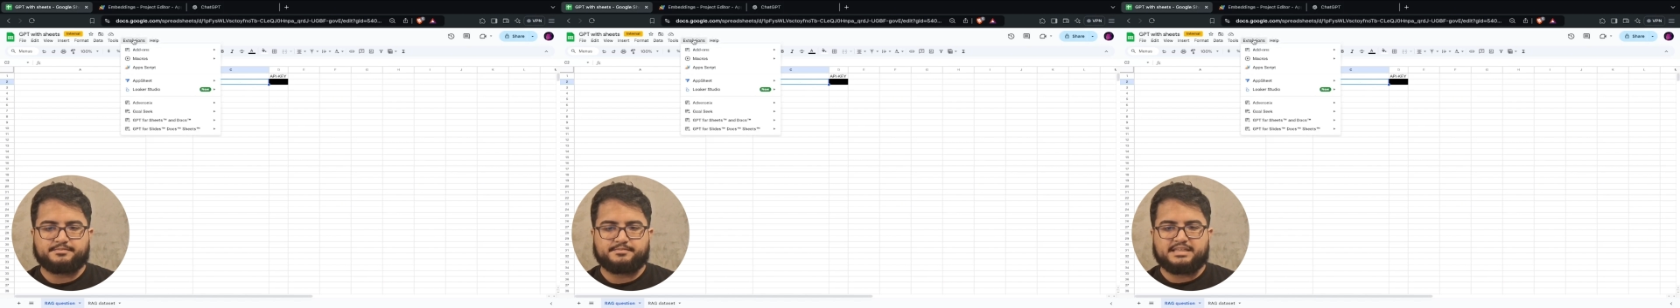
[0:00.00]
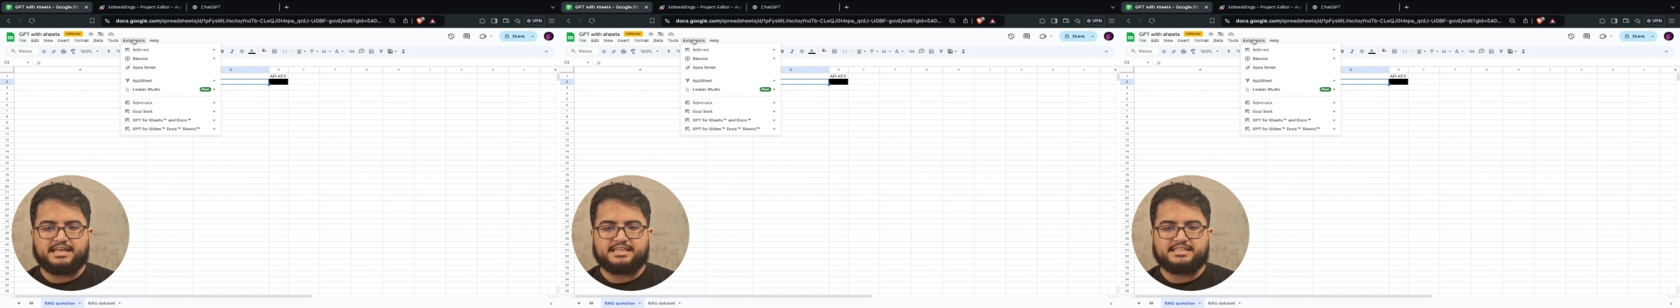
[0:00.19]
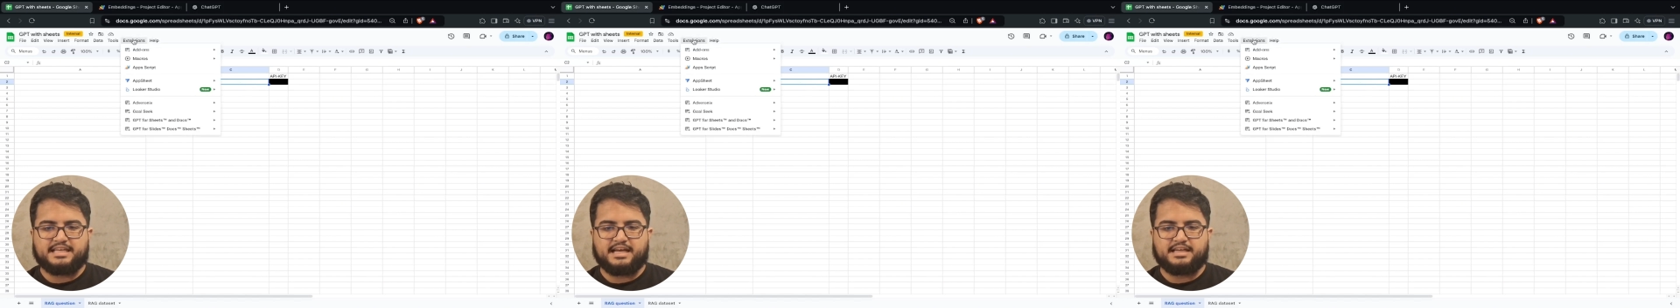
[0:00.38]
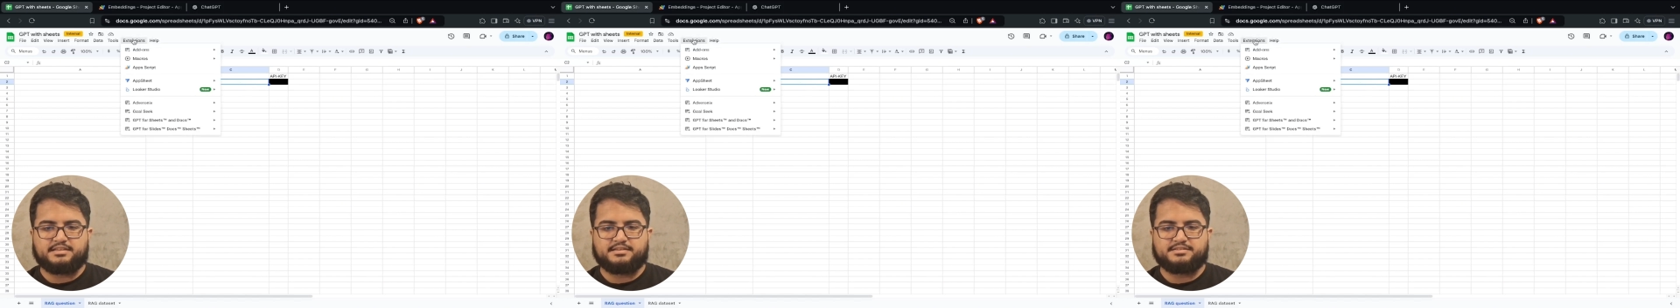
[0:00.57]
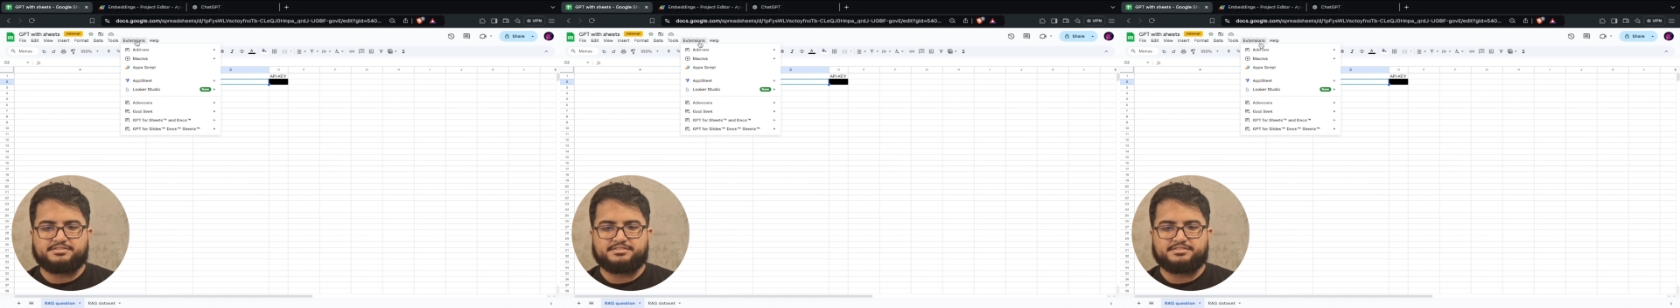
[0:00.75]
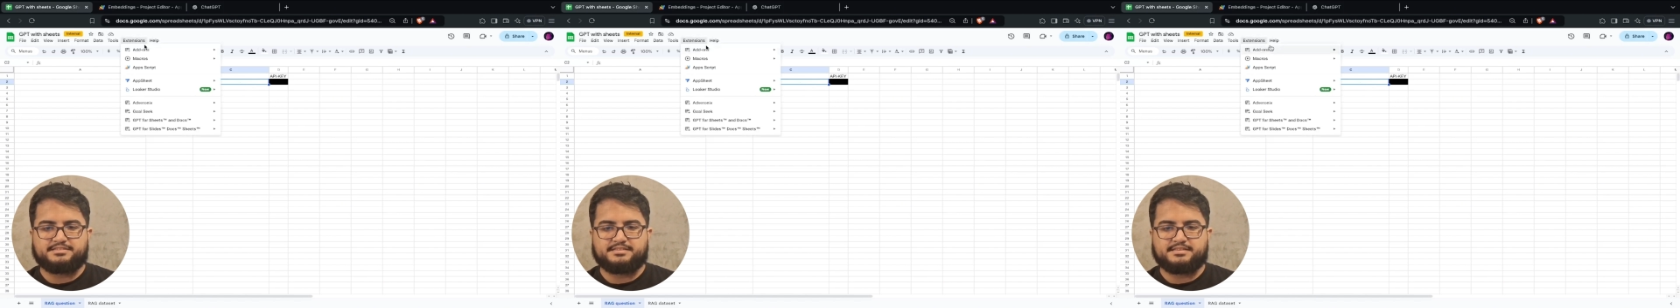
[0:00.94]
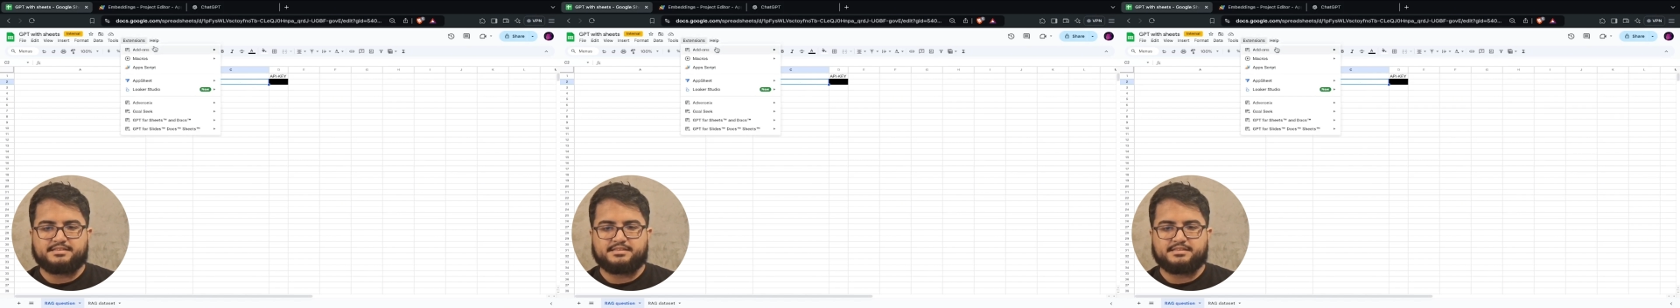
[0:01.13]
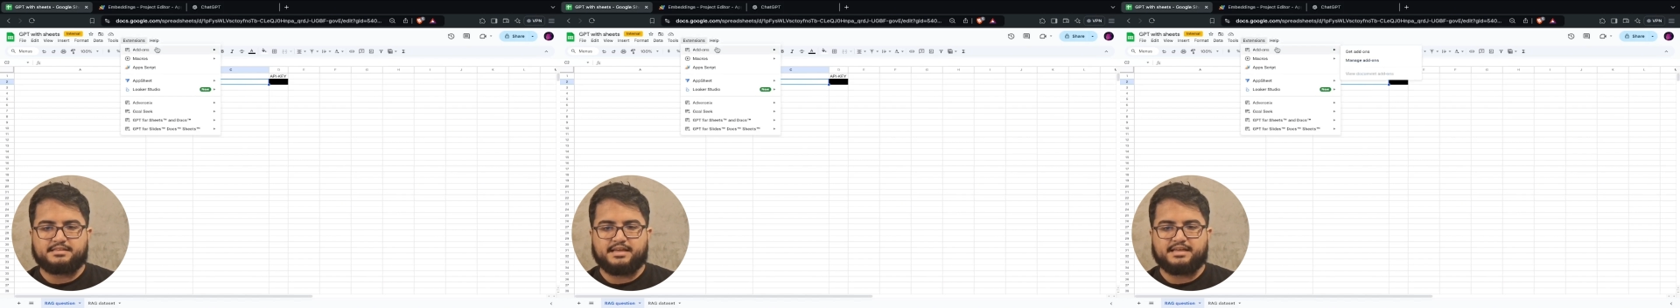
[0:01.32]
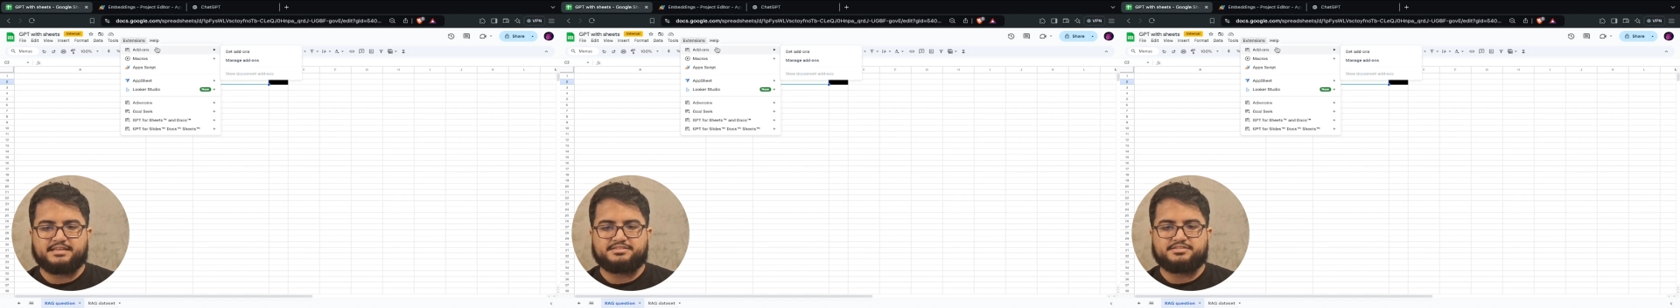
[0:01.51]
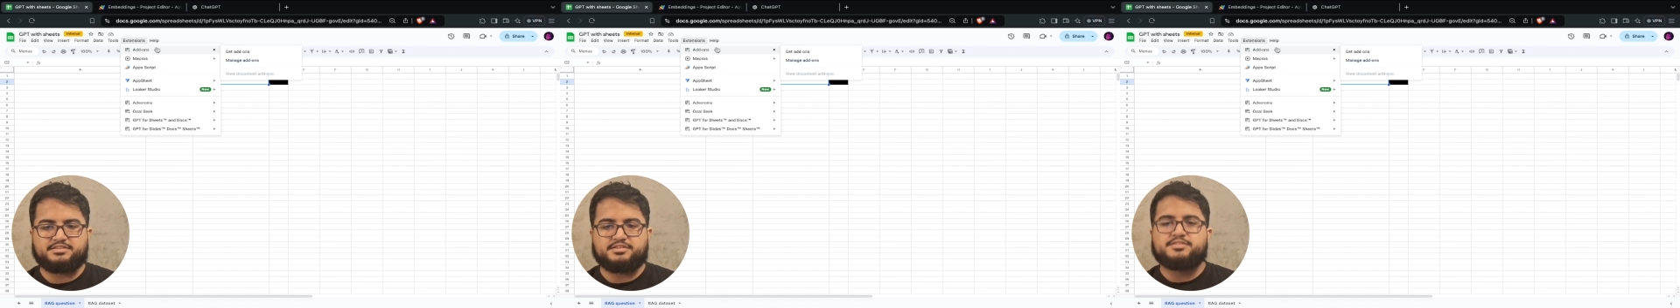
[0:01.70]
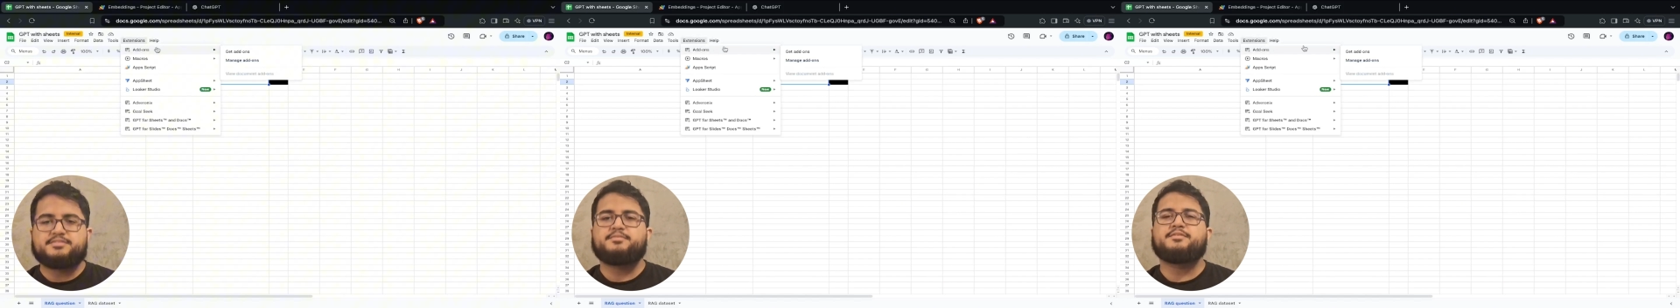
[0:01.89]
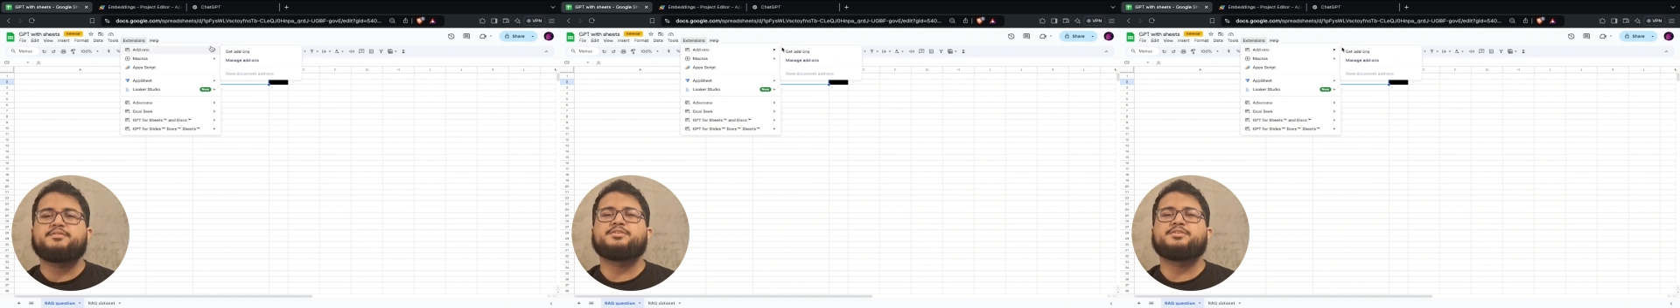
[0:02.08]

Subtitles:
get add-ons, and search for